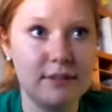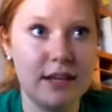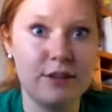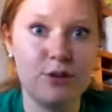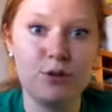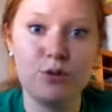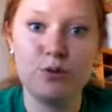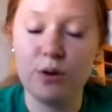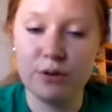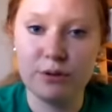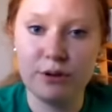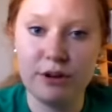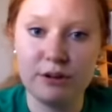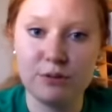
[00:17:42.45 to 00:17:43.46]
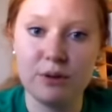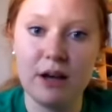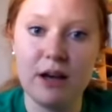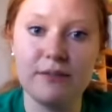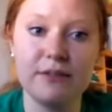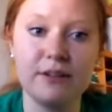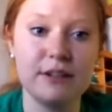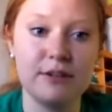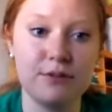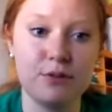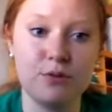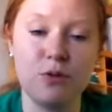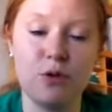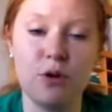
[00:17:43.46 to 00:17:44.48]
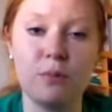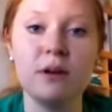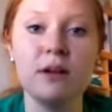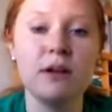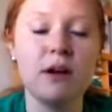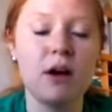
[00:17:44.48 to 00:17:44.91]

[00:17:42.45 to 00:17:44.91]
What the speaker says: 10th through 12th graders will have a different form,